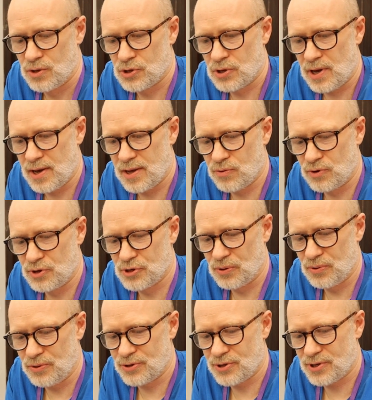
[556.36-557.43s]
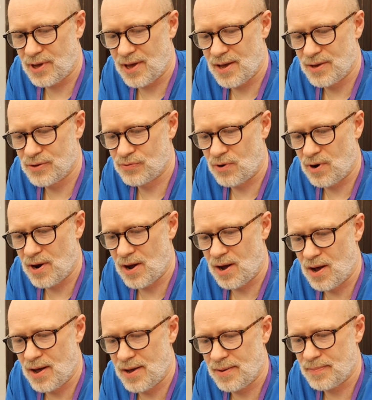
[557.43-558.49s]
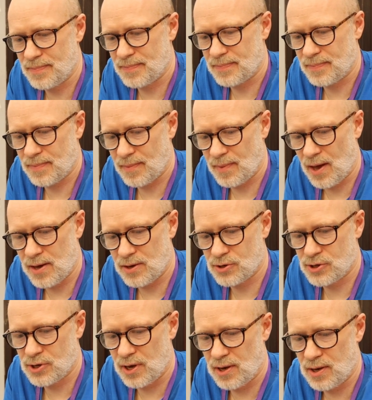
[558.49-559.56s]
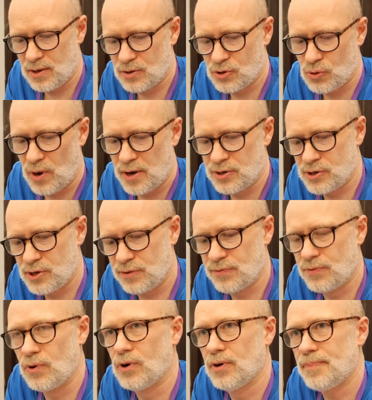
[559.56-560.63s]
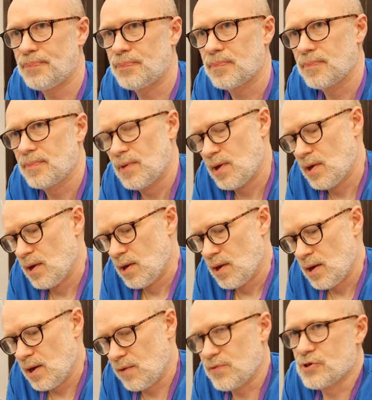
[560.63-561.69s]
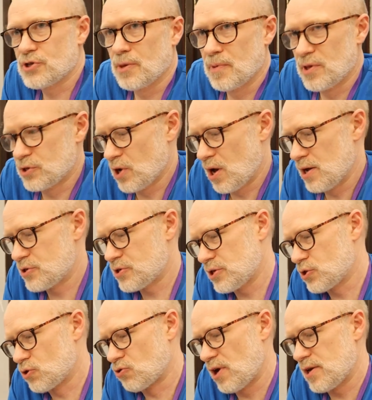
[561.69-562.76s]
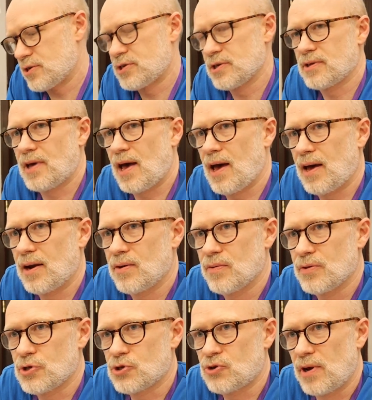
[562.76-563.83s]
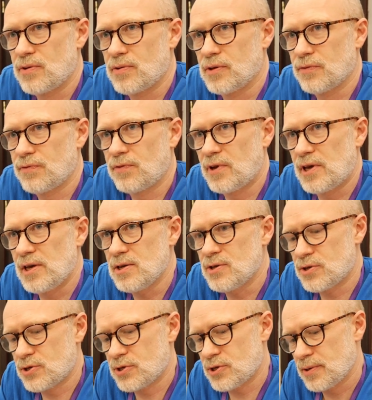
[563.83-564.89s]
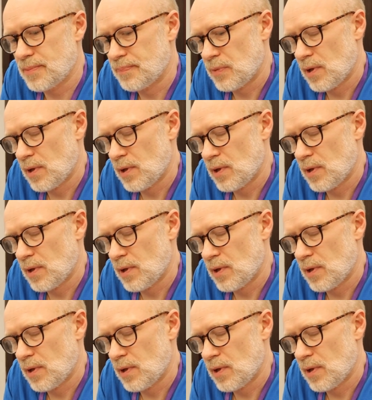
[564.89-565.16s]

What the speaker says: So here the result is very high, 1824. If the sum of the dice is greater than the strength of the fleet,